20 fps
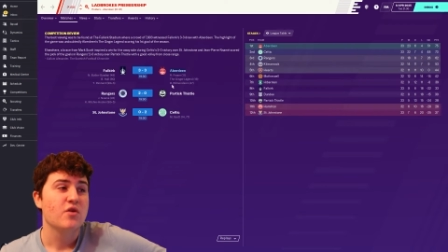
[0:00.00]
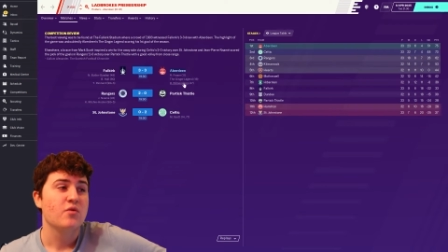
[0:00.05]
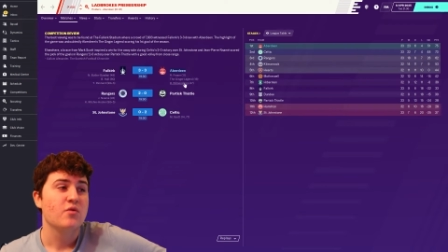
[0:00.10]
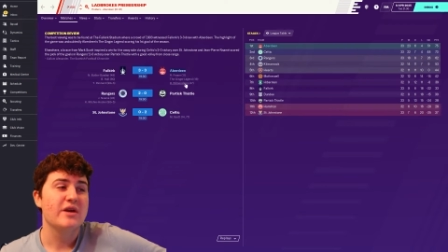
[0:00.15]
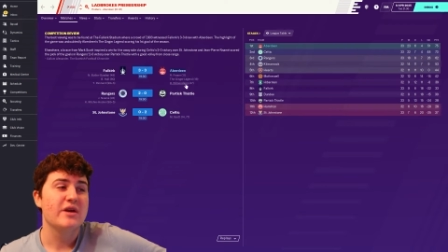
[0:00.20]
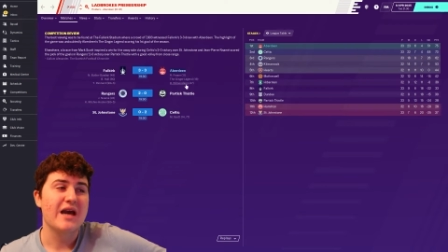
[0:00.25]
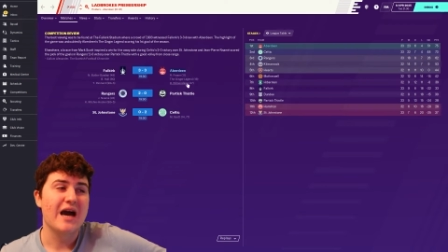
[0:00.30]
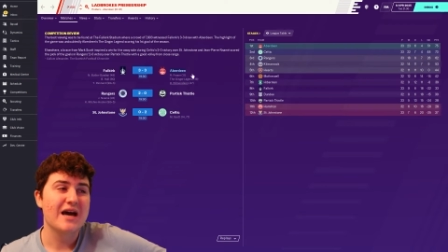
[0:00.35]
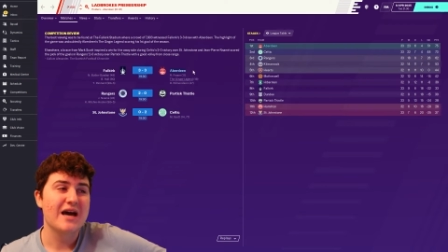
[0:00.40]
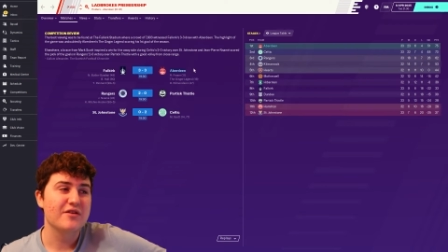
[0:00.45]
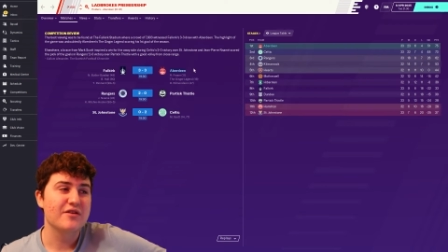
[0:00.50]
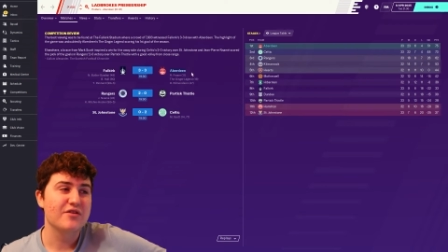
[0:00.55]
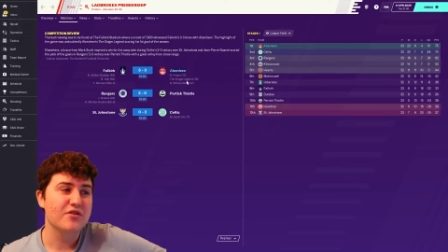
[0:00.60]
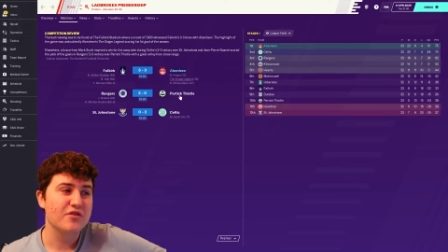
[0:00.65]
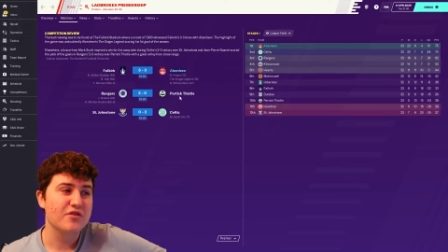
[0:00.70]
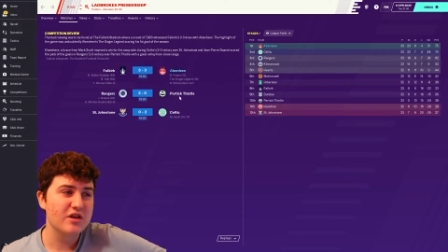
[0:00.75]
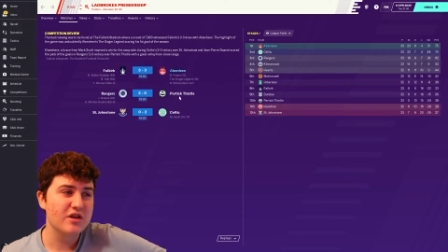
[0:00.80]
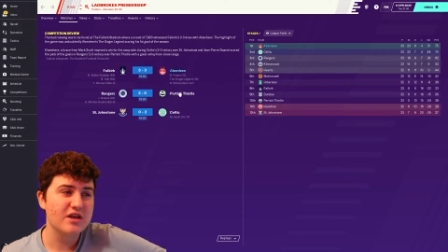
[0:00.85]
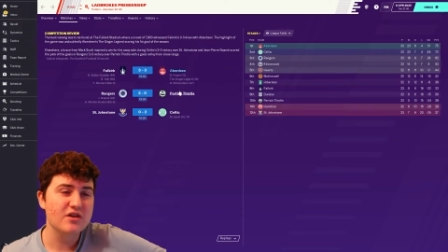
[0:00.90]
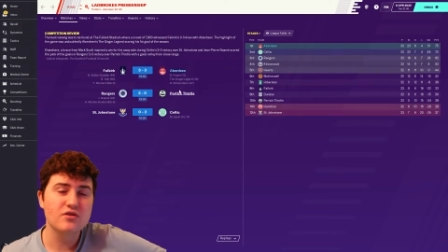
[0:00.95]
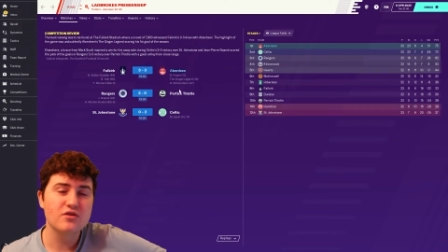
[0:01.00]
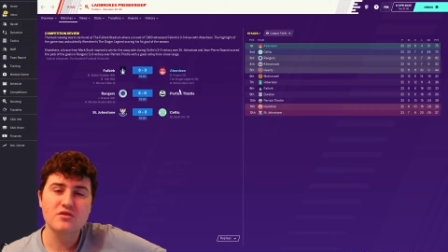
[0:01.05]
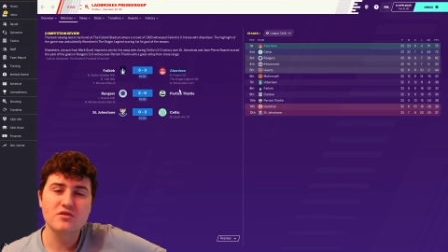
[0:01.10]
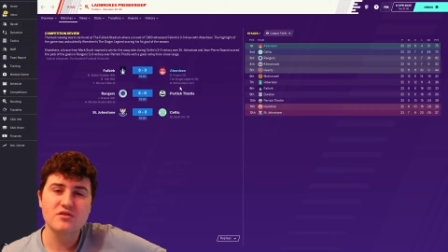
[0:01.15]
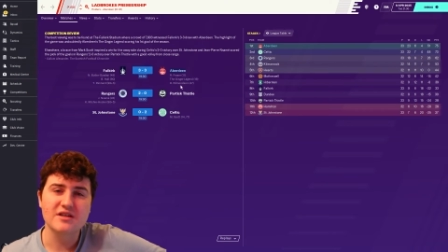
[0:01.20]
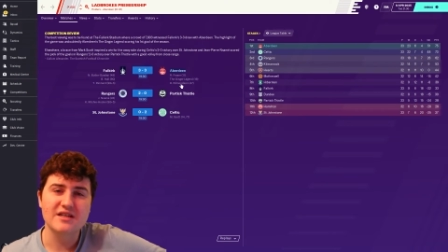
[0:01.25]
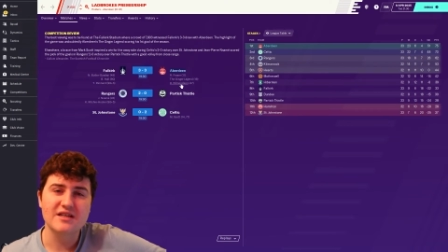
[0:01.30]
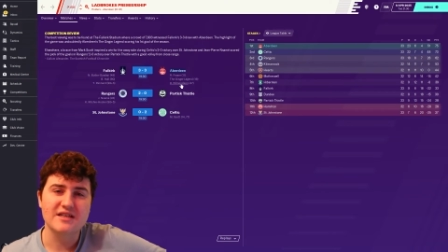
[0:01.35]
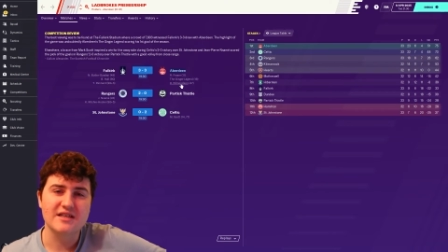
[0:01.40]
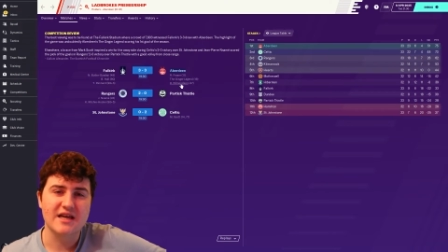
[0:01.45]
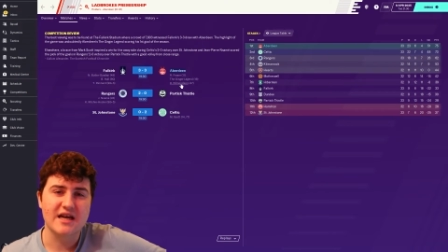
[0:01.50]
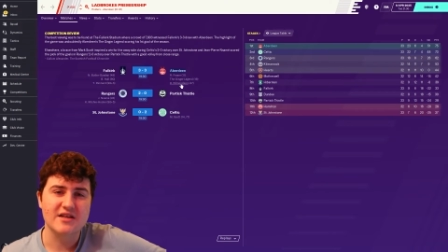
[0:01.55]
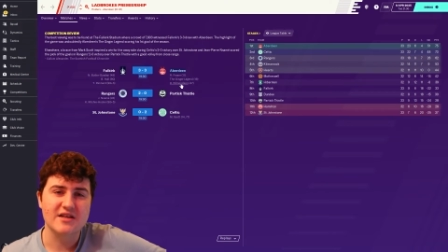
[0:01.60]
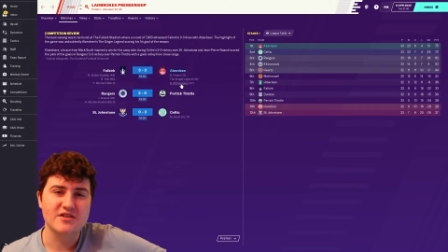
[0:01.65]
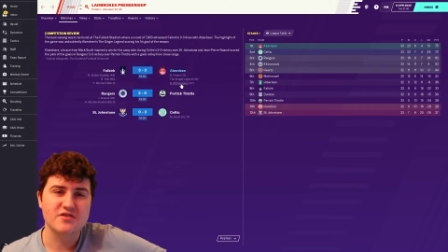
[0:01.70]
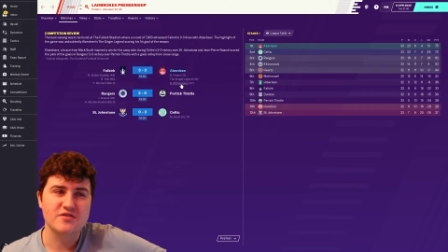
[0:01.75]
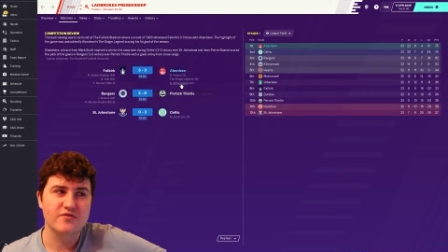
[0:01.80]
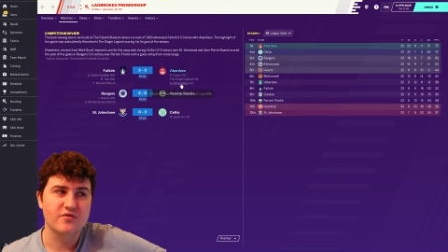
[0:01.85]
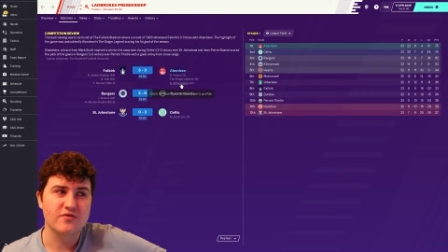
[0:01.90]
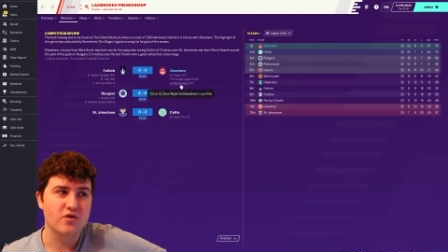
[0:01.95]
We had a three goal lead
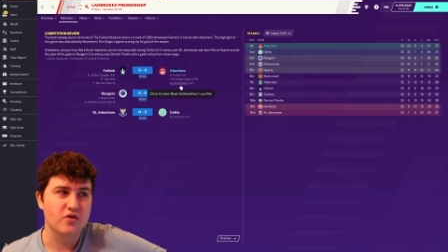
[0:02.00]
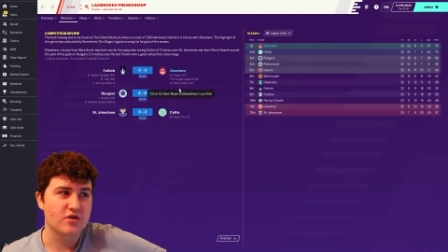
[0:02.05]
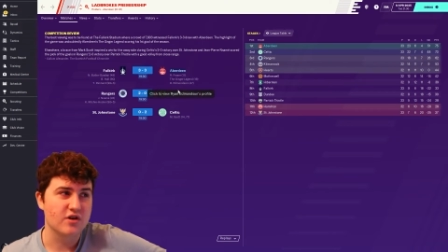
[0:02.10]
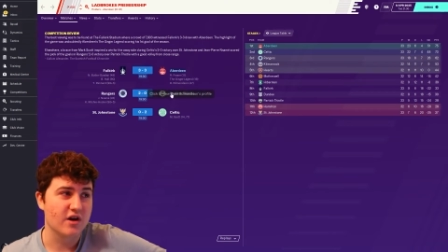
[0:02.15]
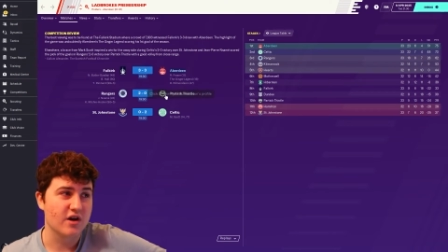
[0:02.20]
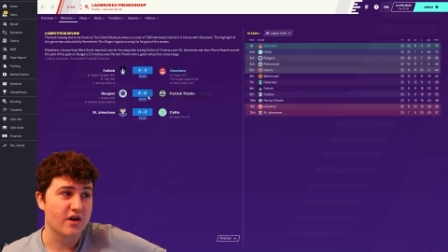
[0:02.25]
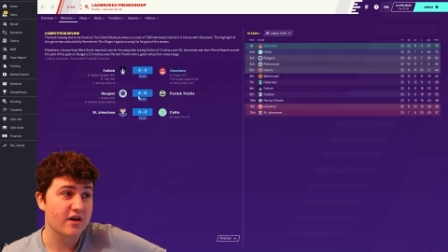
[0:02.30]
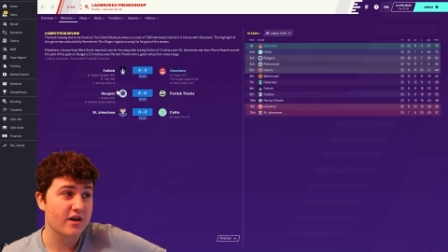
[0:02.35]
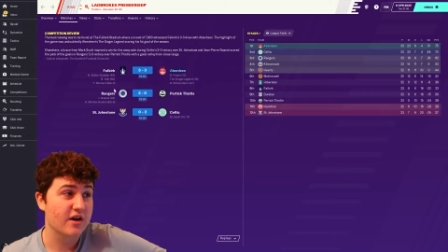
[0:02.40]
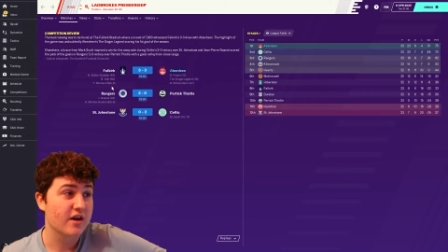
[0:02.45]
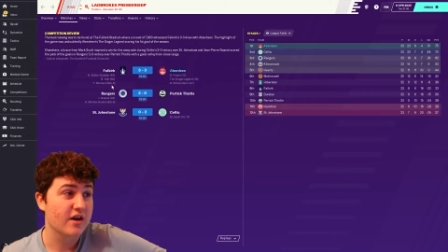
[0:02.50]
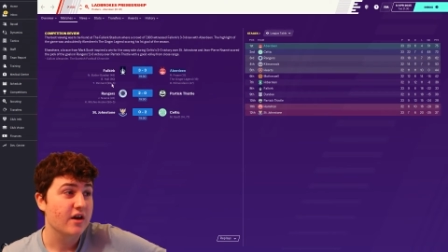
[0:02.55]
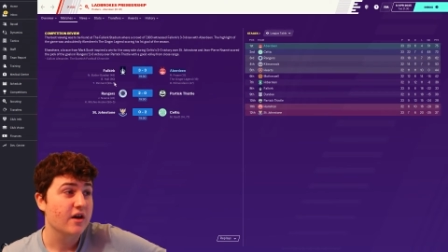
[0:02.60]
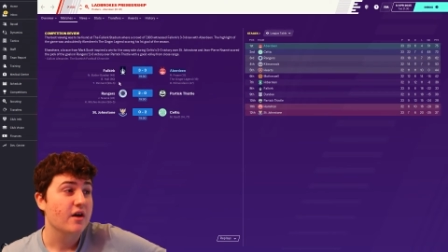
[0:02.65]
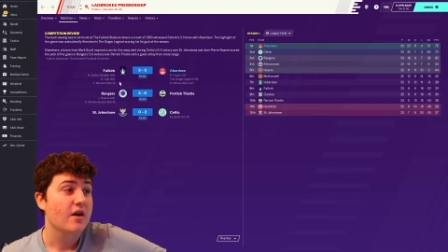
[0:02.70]
against Falkirk